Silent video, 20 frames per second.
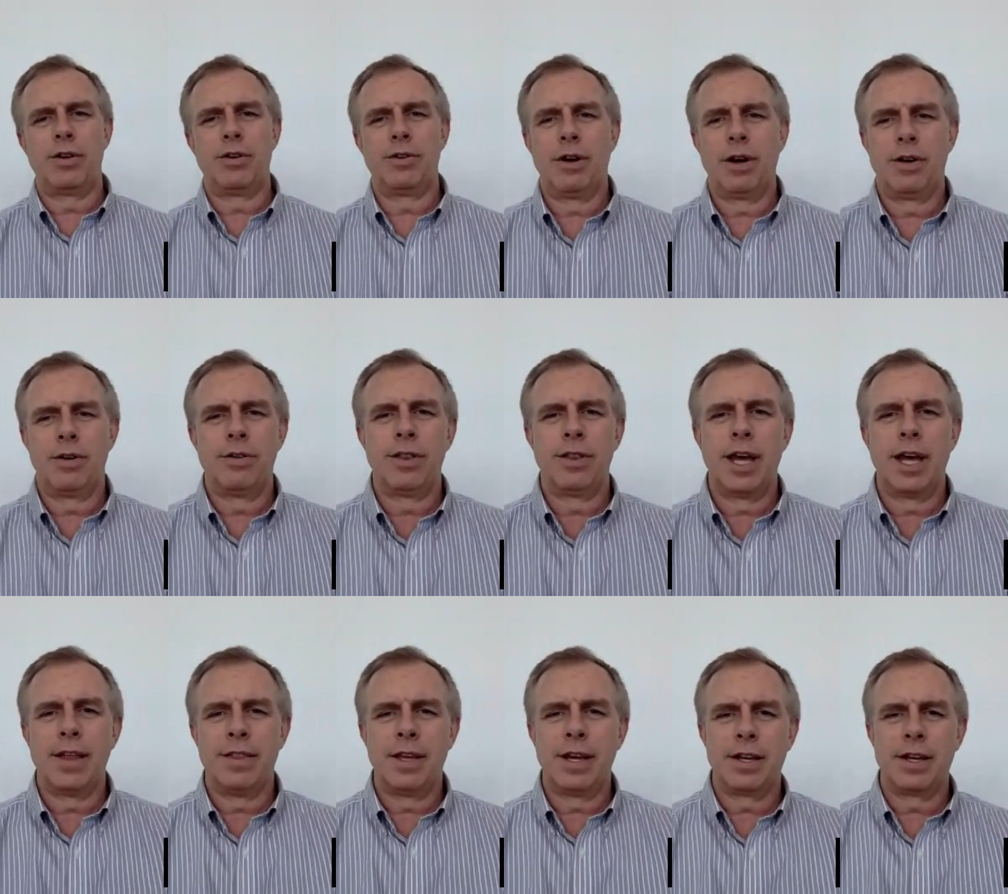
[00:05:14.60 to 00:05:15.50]
under
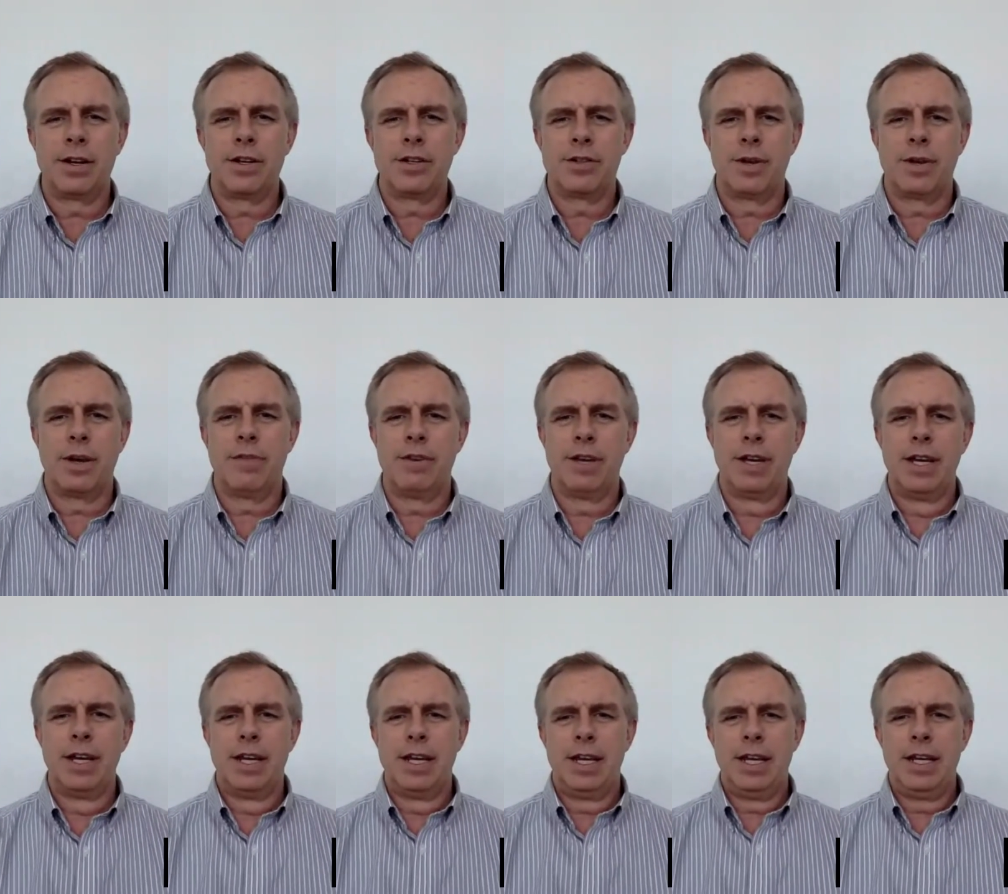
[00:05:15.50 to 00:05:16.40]
that, they could also have
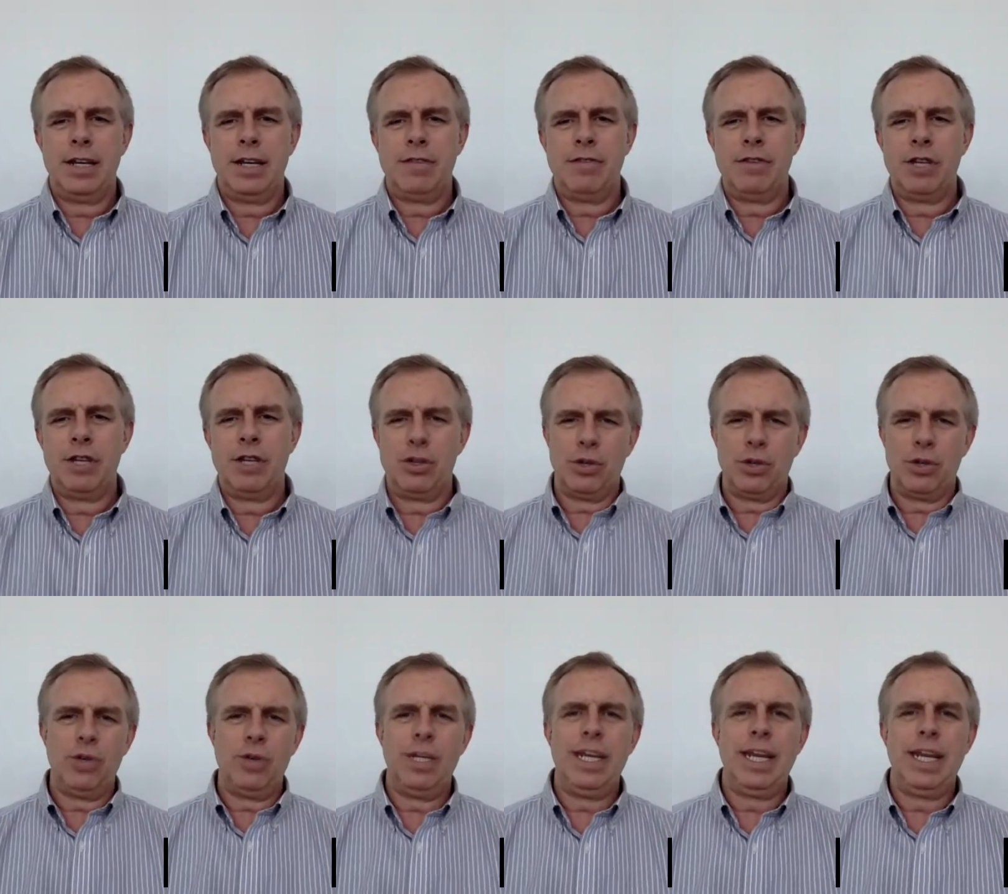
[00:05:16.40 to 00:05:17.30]
individual
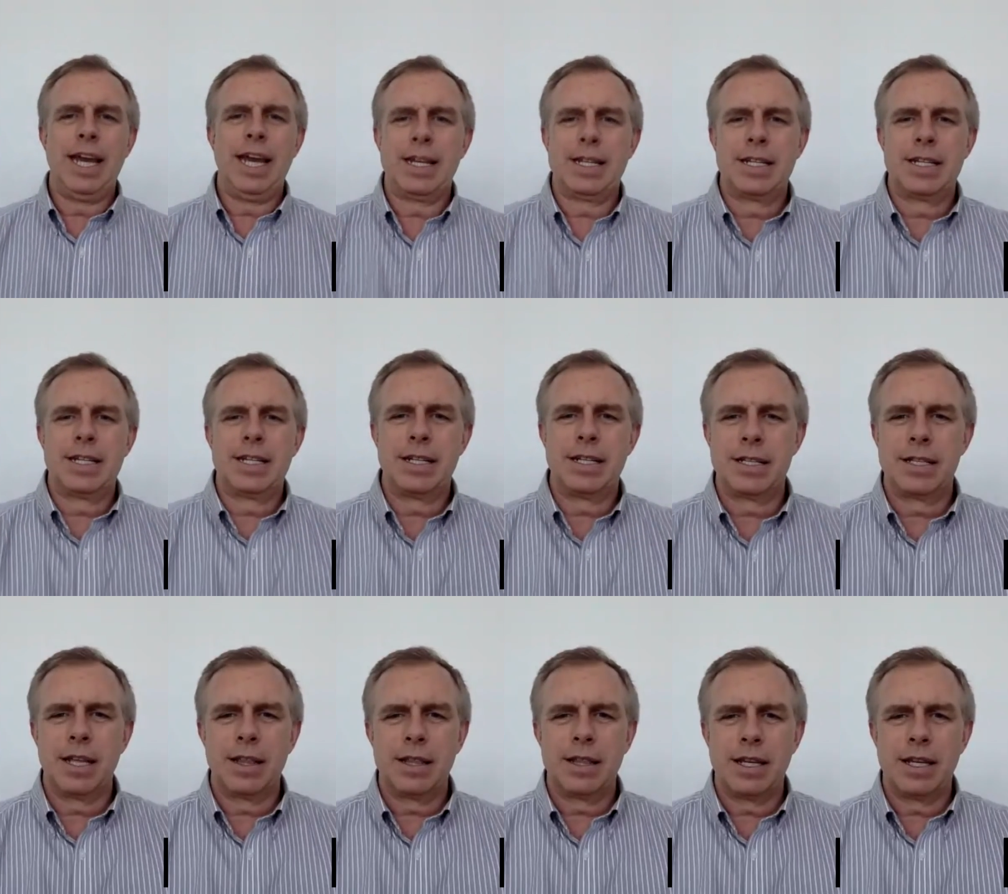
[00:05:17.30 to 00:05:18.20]
unique assets
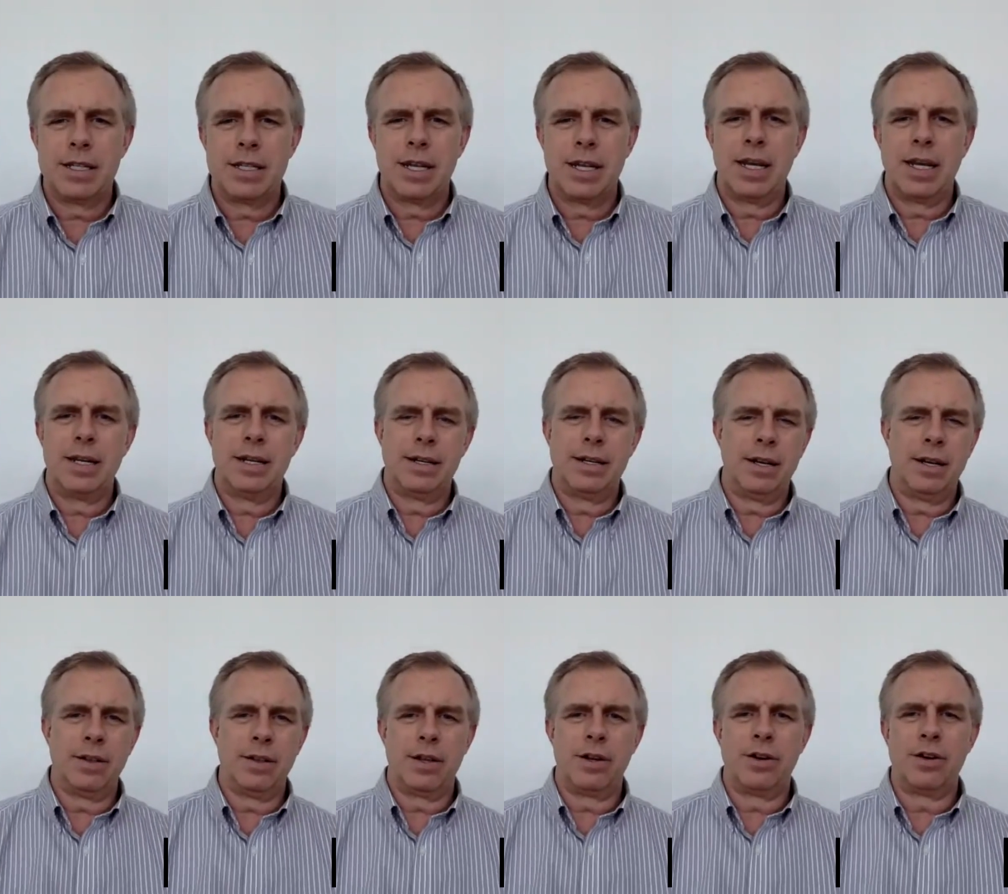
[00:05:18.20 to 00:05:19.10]
that they send,
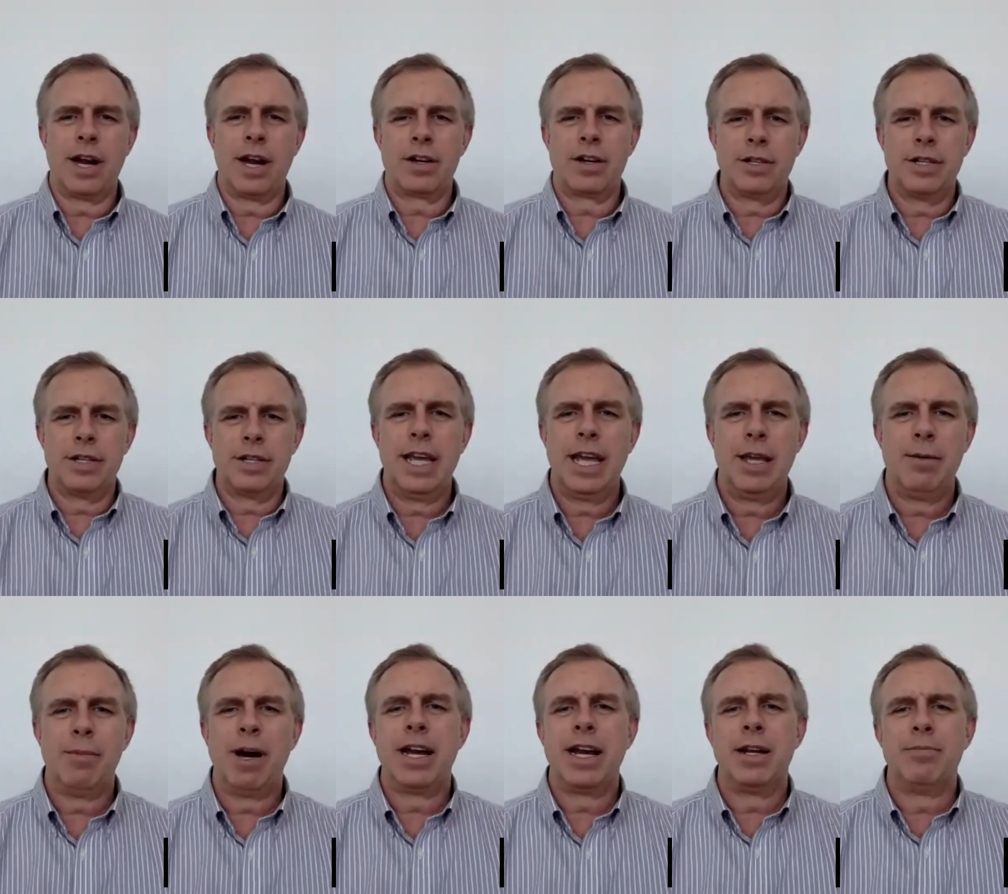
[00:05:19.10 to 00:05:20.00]
that are actually
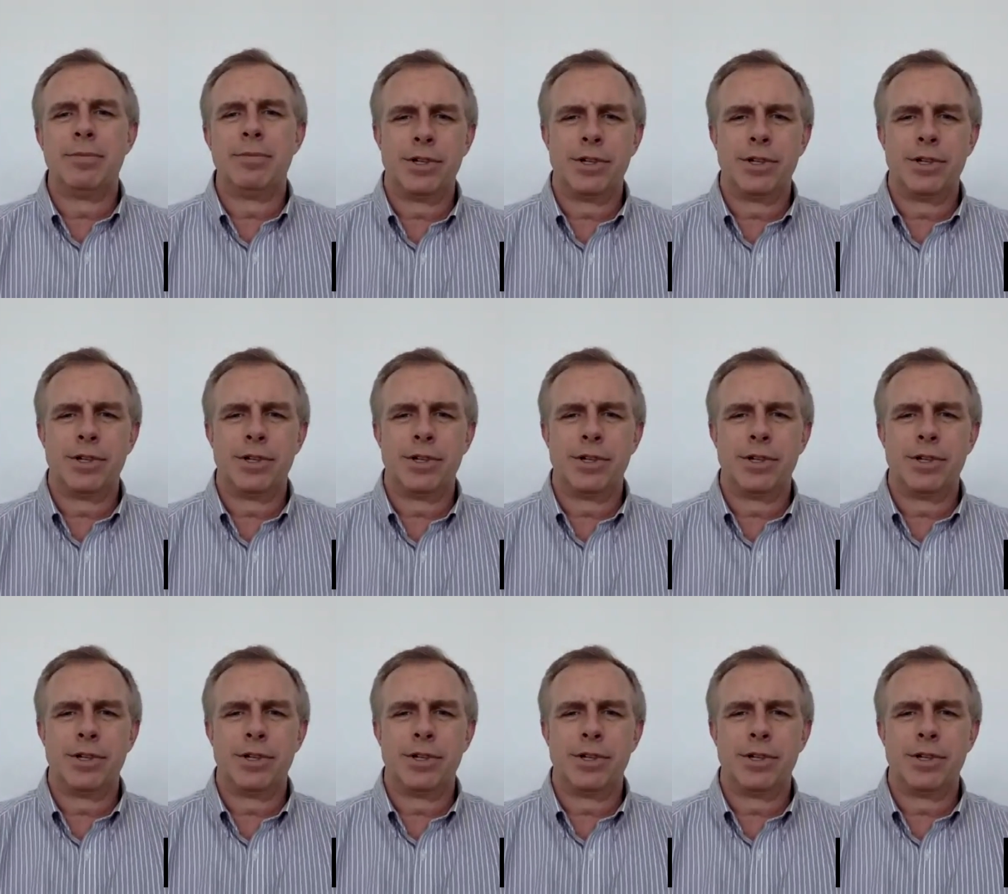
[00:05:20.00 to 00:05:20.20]
game items.